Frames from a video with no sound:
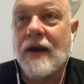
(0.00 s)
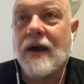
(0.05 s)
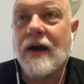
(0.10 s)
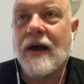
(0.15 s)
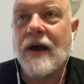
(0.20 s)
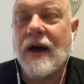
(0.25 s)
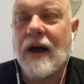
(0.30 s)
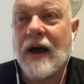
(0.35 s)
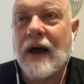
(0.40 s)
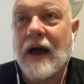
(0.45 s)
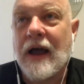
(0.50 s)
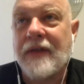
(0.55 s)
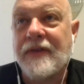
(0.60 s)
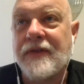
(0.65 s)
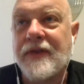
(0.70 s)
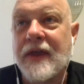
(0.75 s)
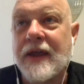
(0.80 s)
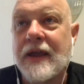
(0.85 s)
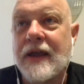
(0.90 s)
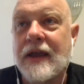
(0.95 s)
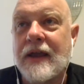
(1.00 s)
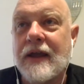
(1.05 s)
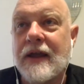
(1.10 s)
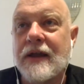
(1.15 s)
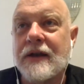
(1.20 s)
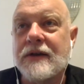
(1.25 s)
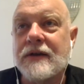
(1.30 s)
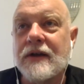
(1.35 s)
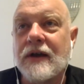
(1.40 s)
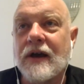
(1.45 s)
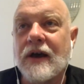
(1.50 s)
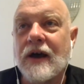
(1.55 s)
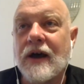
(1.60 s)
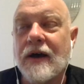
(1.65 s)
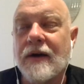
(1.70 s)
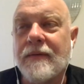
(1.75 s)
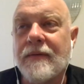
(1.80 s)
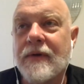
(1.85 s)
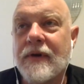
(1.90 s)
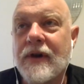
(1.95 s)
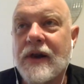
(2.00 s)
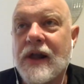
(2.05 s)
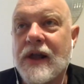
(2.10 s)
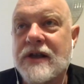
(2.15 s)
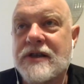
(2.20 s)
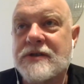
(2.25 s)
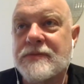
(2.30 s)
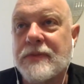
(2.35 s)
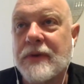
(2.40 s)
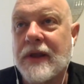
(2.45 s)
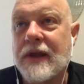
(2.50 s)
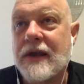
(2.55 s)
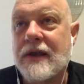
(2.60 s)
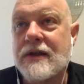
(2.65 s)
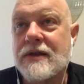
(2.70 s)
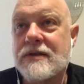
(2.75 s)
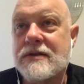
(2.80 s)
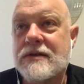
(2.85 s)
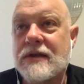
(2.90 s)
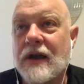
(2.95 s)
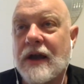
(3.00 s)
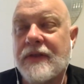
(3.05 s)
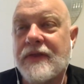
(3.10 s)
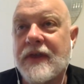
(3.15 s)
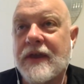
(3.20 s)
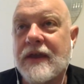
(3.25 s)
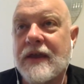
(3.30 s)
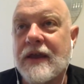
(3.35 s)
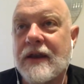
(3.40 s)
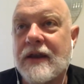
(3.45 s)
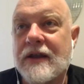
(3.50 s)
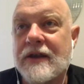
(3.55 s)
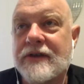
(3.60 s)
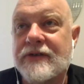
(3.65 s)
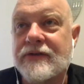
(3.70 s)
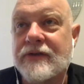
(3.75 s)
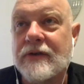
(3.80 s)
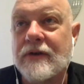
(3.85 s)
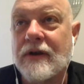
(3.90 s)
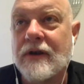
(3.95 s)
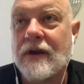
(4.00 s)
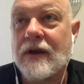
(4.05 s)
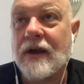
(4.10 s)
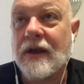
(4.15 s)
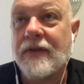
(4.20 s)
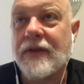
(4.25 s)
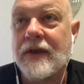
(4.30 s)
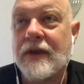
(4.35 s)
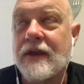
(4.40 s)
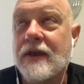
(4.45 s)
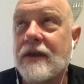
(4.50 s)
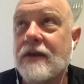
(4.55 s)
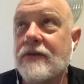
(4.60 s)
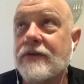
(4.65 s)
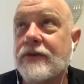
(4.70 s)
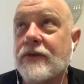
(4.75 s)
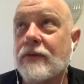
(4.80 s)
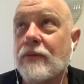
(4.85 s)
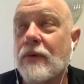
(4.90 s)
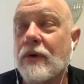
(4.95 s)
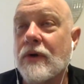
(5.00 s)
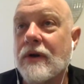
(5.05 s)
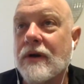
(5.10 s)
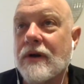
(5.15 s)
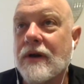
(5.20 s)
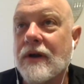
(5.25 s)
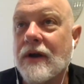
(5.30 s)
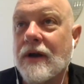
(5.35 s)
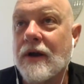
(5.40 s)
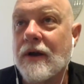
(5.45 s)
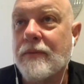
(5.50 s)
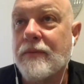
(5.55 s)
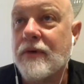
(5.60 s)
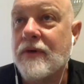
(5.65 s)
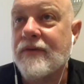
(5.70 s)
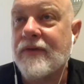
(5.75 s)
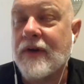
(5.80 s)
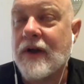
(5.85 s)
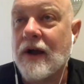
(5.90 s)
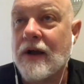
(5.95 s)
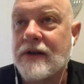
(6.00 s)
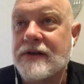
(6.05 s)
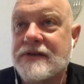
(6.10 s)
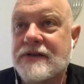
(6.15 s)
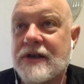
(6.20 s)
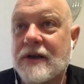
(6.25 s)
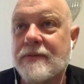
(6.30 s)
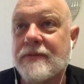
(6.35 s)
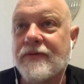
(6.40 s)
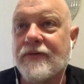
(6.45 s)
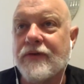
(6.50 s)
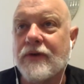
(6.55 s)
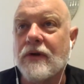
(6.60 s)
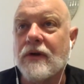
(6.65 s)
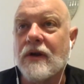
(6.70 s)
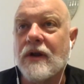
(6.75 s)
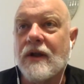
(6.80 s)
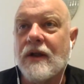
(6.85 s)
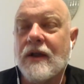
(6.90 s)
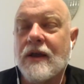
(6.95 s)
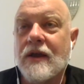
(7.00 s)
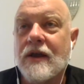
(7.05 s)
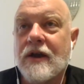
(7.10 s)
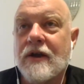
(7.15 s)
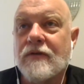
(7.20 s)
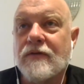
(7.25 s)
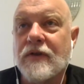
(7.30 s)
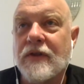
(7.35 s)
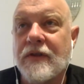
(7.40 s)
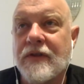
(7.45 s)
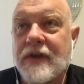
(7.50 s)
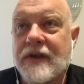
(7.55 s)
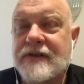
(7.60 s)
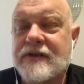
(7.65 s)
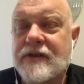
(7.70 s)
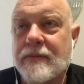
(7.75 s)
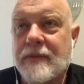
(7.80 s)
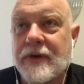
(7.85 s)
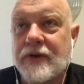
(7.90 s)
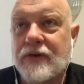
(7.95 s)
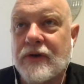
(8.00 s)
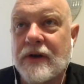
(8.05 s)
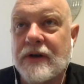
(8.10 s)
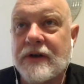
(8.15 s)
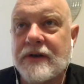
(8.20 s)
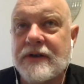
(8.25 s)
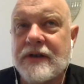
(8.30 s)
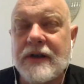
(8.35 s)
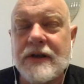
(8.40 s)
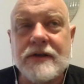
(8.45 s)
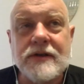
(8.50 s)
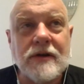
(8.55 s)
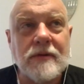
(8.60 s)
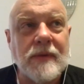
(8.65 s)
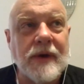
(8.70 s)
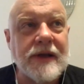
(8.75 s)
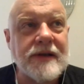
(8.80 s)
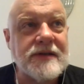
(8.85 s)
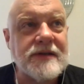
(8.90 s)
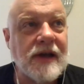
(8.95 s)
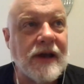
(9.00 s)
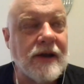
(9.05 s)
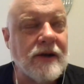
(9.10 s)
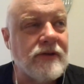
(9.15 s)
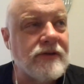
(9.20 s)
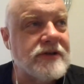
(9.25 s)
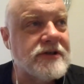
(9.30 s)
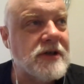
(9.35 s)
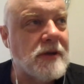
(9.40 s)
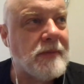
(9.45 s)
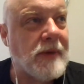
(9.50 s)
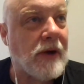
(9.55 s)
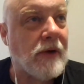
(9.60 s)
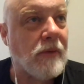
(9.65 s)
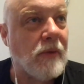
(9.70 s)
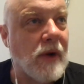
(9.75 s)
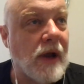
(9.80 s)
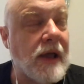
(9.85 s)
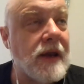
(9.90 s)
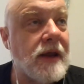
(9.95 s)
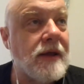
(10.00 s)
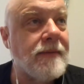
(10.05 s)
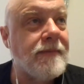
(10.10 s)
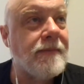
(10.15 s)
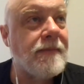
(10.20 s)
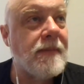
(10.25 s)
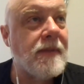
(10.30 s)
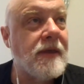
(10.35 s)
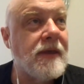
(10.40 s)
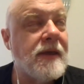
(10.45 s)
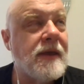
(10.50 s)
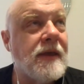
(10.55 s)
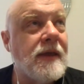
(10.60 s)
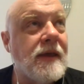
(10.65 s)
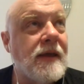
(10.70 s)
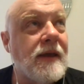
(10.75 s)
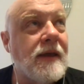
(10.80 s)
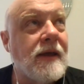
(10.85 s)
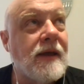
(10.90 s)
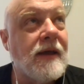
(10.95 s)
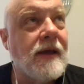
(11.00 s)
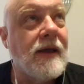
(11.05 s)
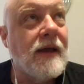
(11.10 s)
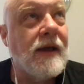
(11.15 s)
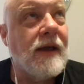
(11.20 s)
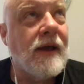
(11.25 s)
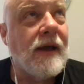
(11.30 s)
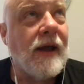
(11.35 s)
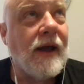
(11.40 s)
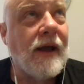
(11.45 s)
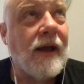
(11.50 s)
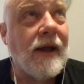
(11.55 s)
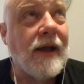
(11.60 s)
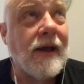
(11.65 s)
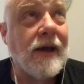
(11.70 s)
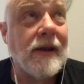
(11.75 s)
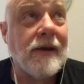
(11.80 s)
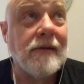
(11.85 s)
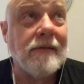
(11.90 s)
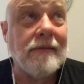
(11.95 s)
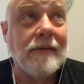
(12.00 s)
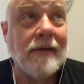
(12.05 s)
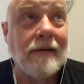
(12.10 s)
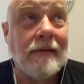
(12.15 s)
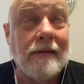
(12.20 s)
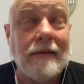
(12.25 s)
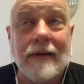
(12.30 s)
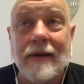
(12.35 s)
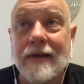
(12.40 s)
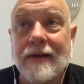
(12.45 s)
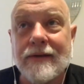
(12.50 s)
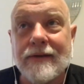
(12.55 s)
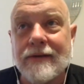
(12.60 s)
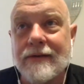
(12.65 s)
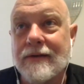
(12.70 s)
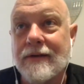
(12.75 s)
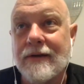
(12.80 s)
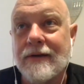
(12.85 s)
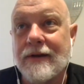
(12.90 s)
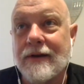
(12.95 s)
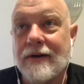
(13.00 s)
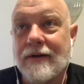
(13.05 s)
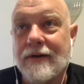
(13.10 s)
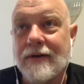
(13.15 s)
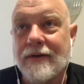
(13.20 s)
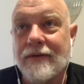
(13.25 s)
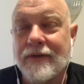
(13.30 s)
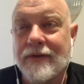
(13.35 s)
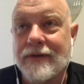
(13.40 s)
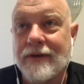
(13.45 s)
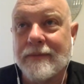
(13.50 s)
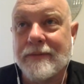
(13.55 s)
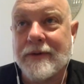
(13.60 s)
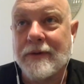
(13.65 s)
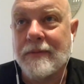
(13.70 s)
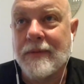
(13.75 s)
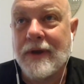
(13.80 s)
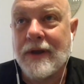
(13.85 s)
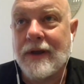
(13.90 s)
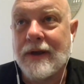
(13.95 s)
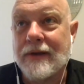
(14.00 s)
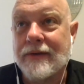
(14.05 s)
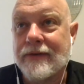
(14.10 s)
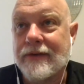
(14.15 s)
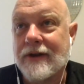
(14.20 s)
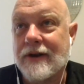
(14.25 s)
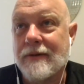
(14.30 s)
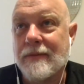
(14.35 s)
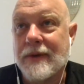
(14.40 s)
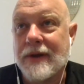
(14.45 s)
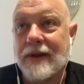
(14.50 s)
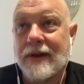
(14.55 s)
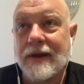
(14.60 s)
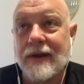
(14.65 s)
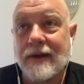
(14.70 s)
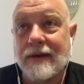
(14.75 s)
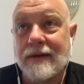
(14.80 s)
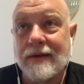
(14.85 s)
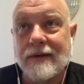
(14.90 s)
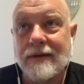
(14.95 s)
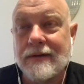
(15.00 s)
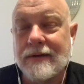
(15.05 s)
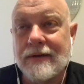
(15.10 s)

I think it explains, I think it is, I think he used the word proof of concept for the things I've been trying to teach on my channels about writing. And I think it's, if it's up to me, it's going to be like,